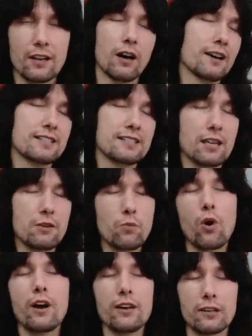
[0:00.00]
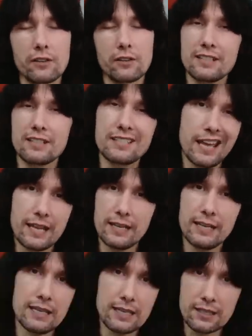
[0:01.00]
I say wild, the
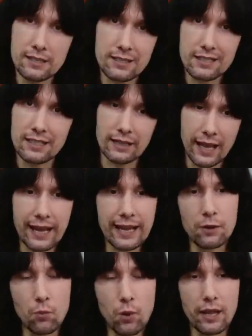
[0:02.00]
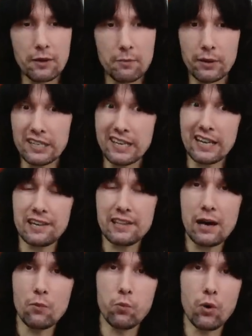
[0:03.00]
technique is still A1, but you're getting
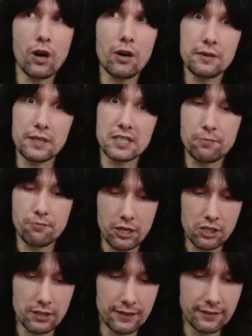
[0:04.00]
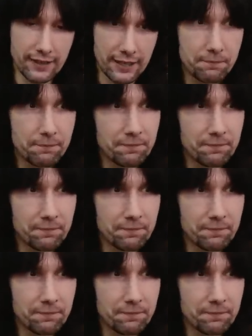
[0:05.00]
that wild expression in there.